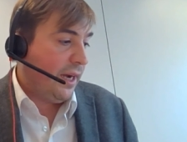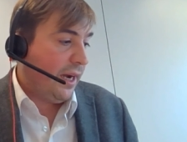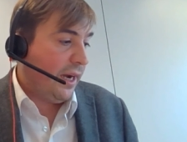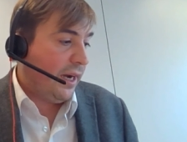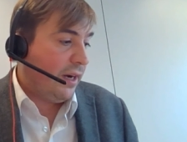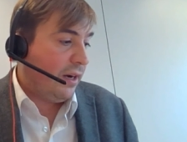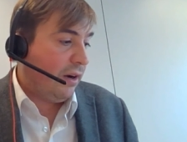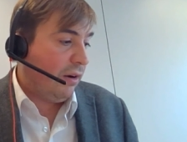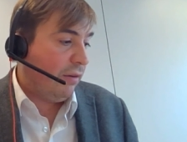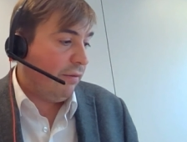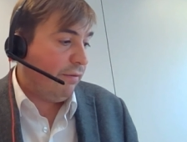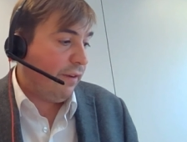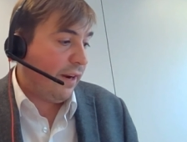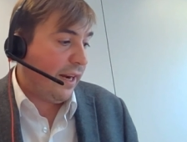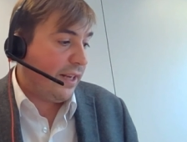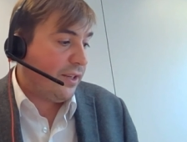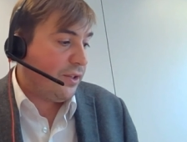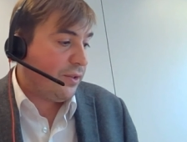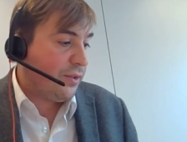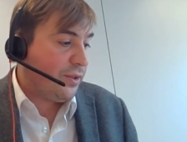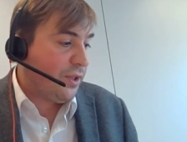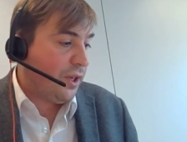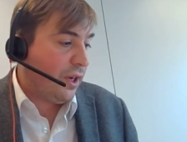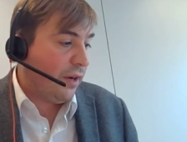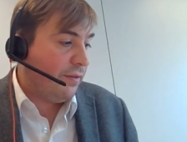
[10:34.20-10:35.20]
uh, on
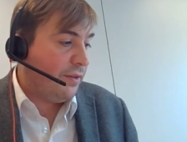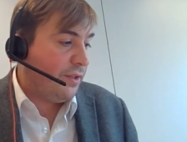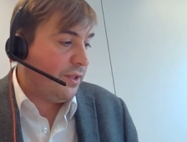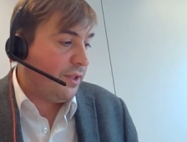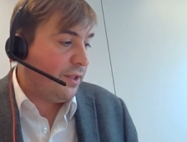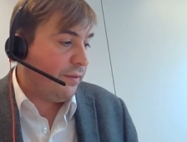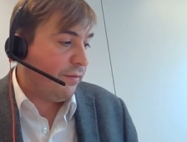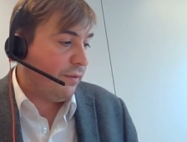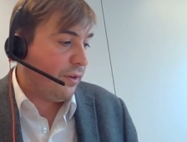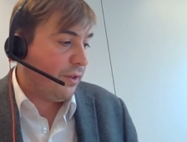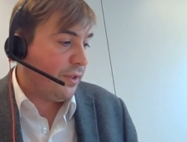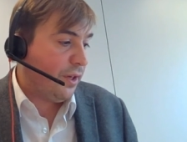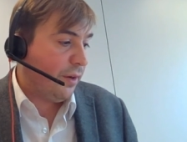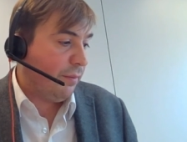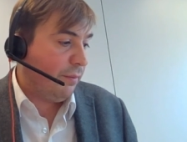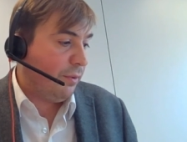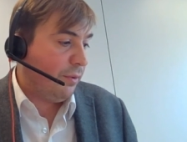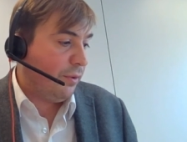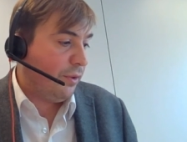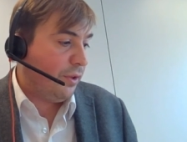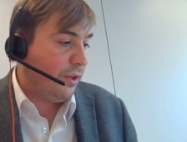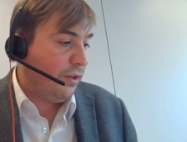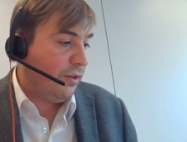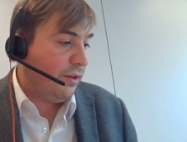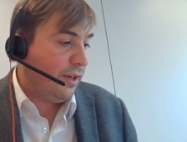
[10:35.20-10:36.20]
financial services, for
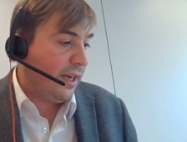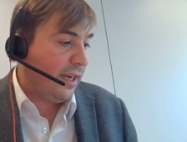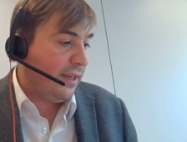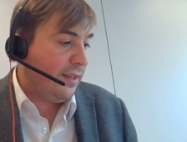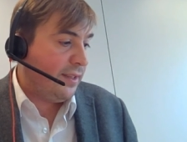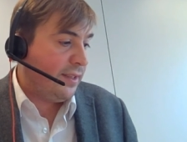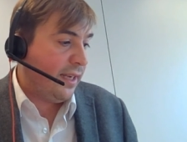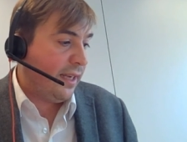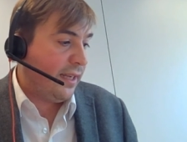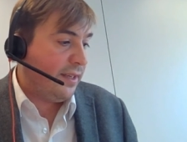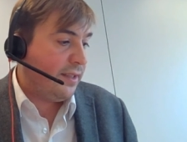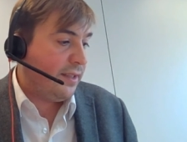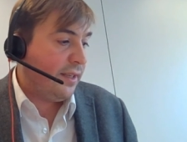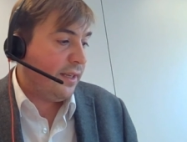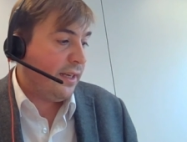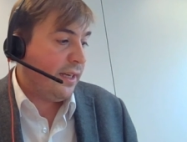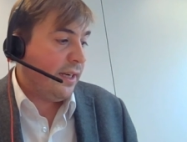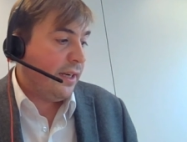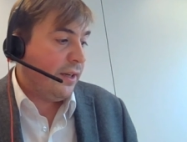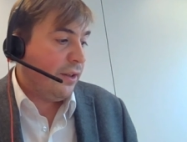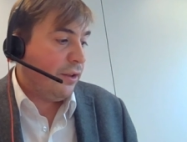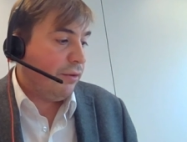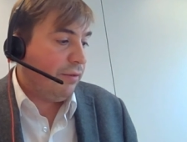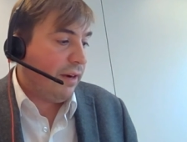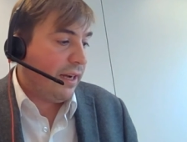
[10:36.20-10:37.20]
example, the UK said
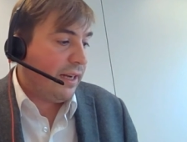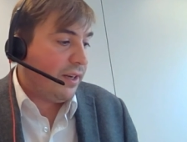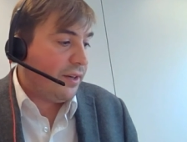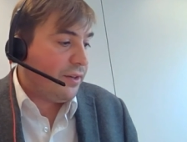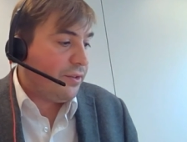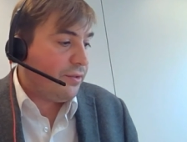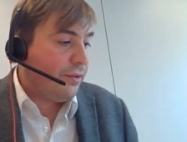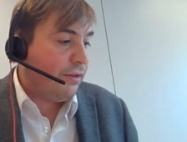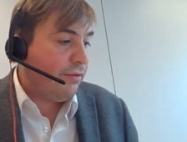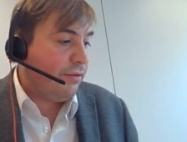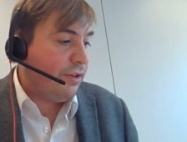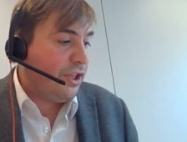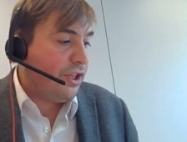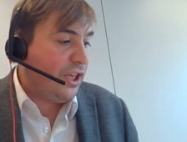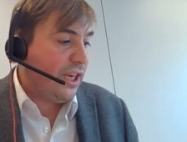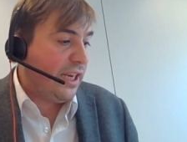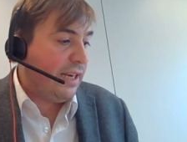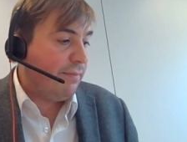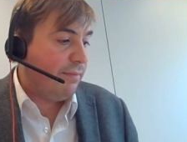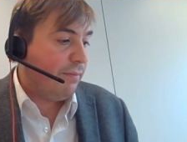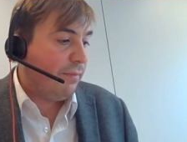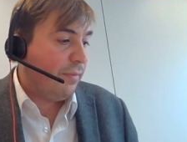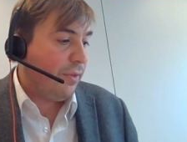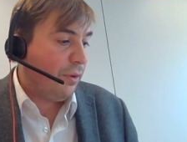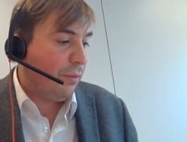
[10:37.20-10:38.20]
the regulatory
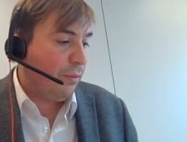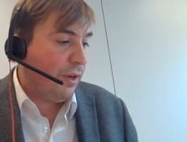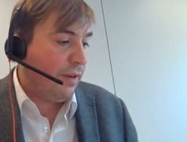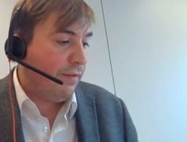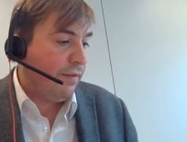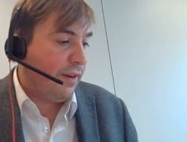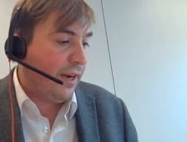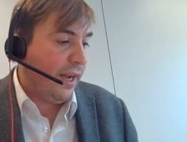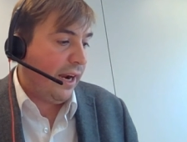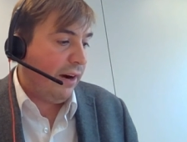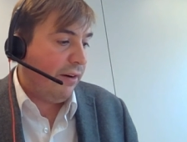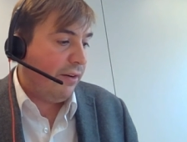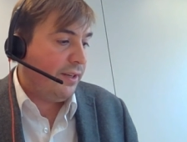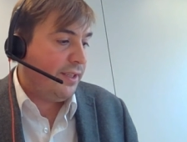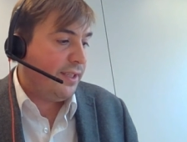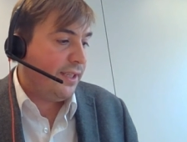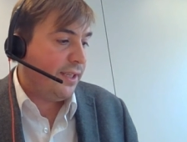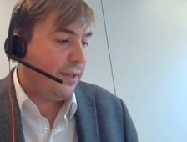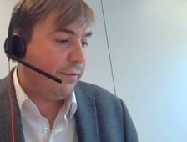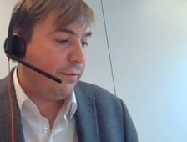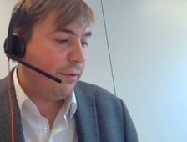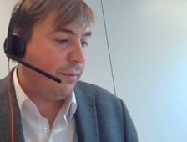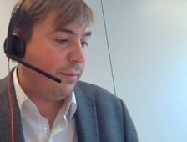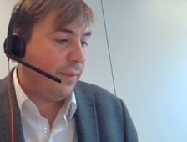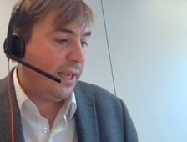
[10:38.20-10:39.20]
regime that we've
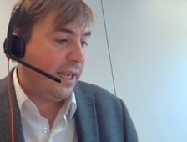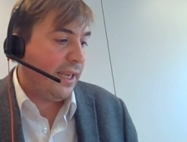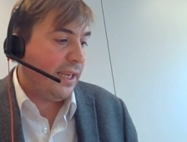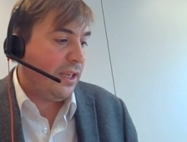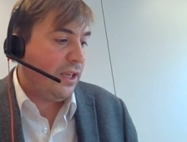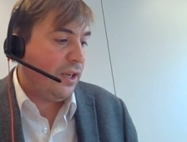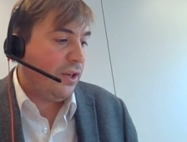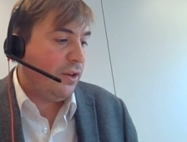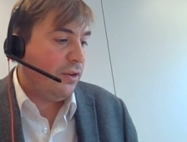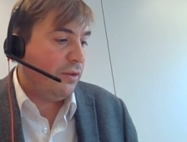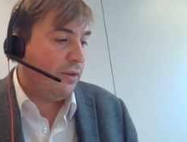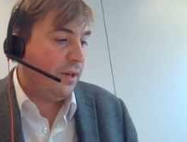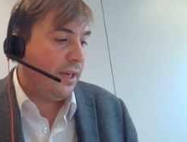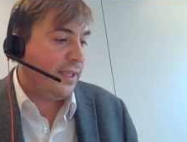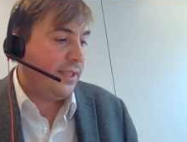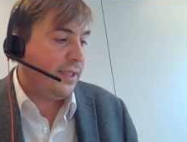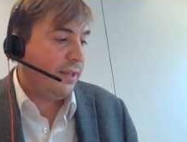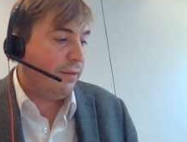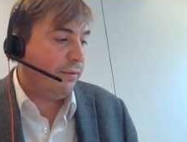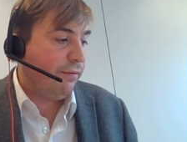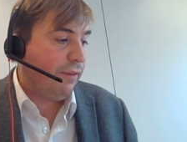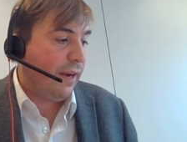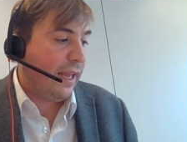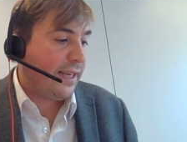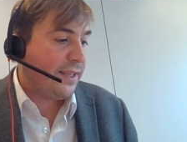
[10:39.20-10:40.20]
inherited from the EU is
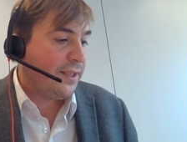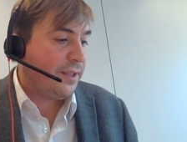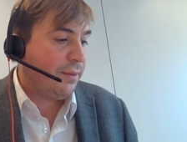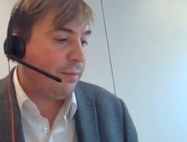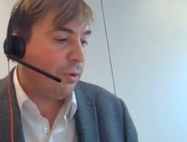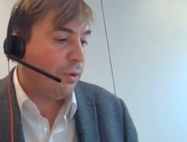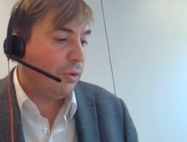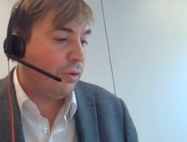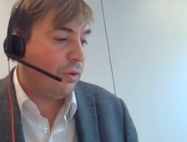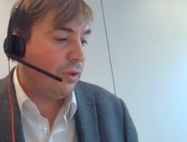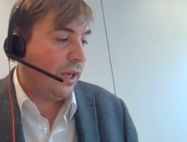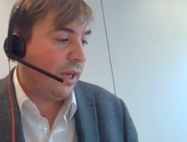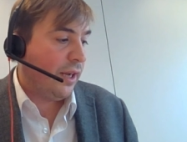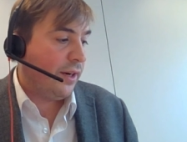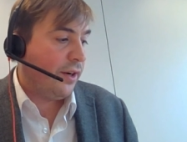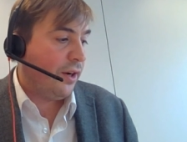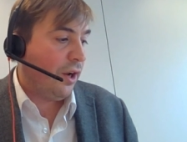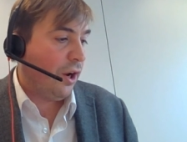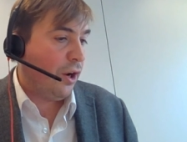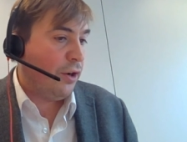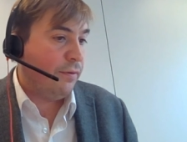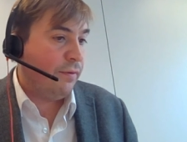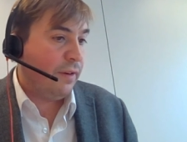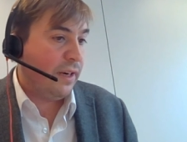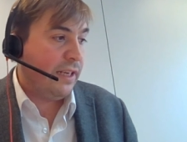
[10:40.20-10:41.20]
inflexible and
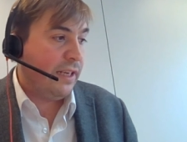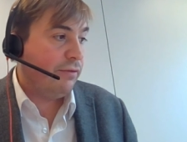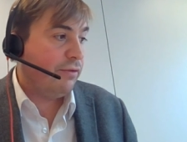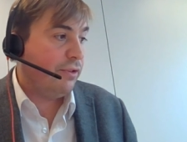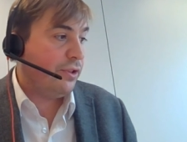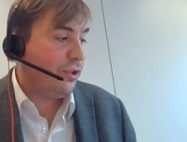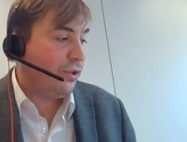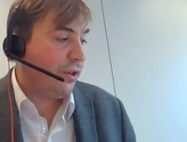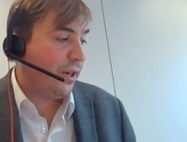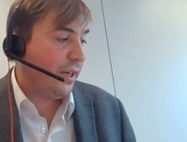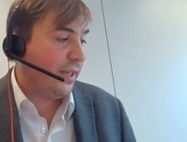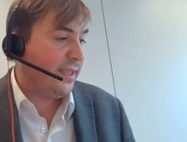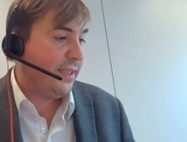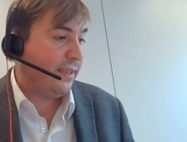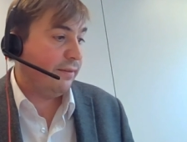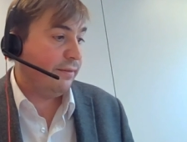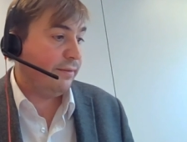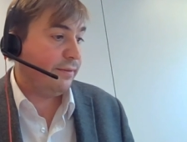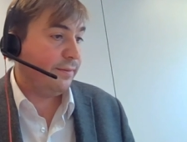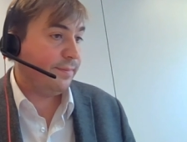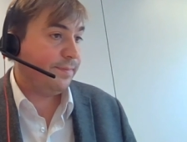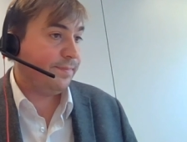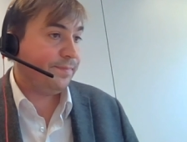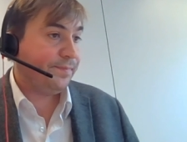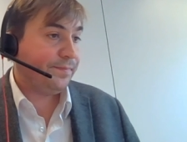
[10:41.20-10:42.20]
overly
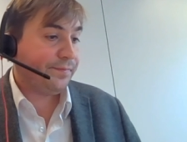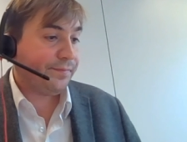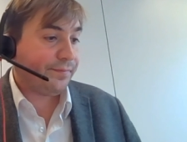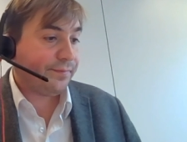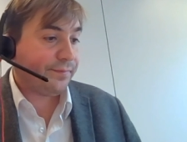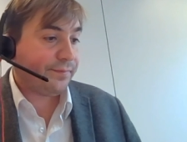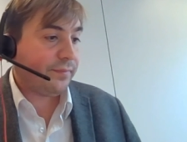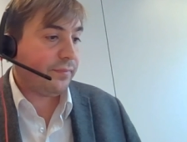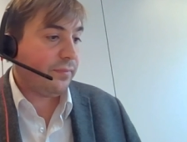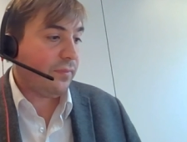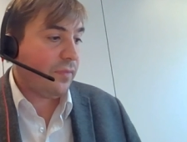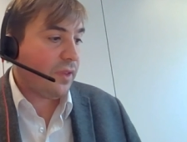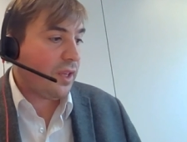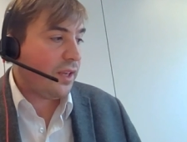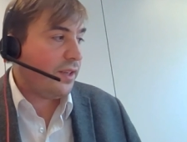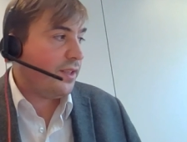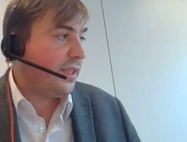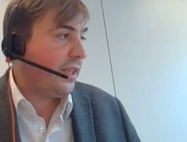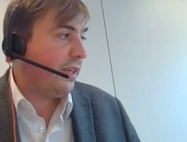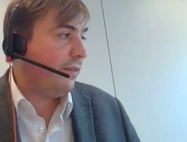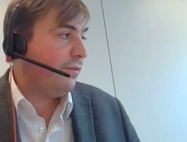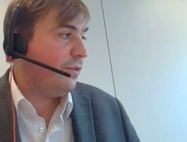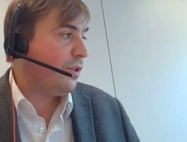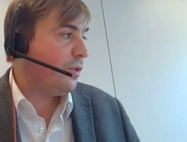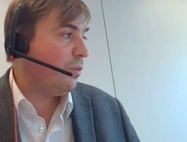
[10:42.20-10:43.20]
restrictive
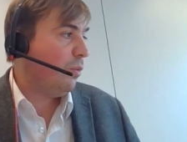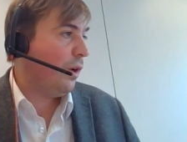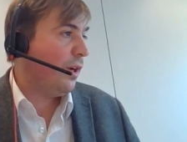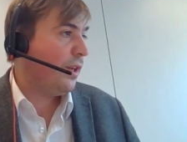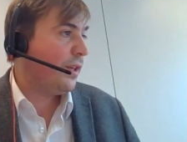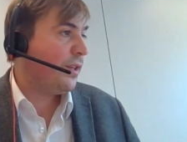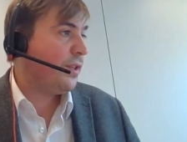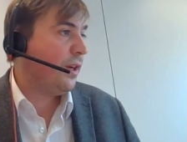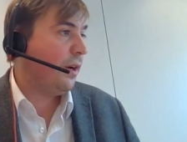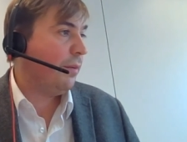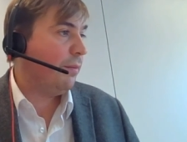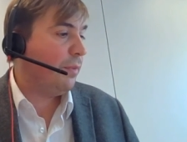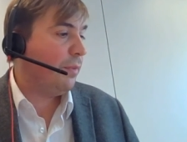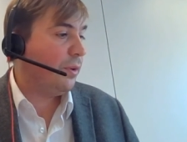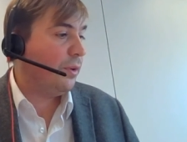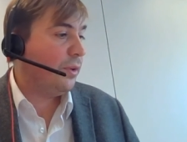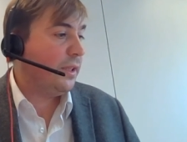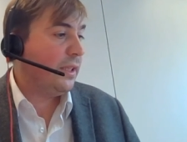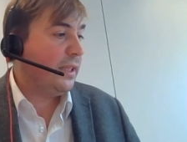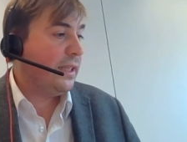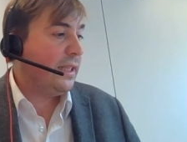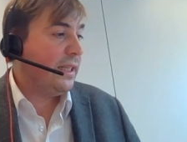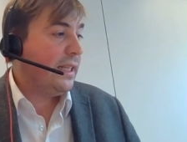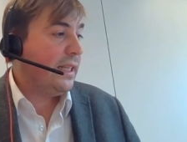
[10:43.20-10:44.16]
to give just one example.